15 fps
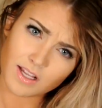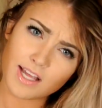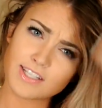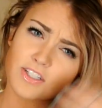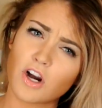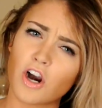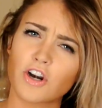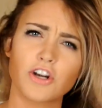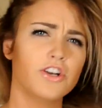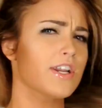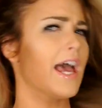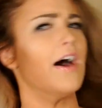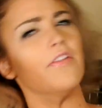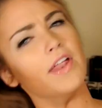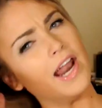It's harder
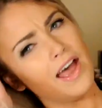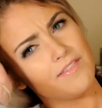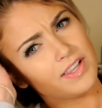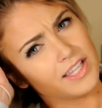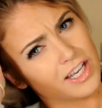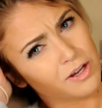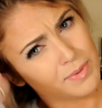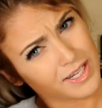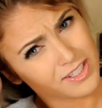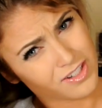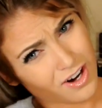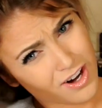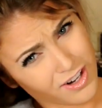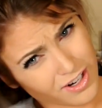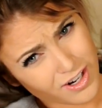now that I have a little bit
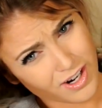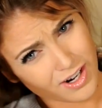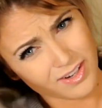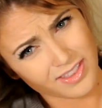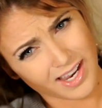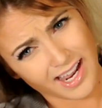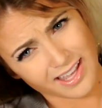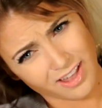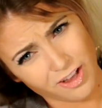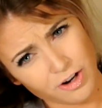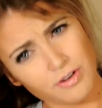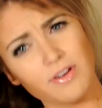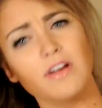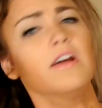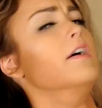darker, that I
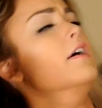colored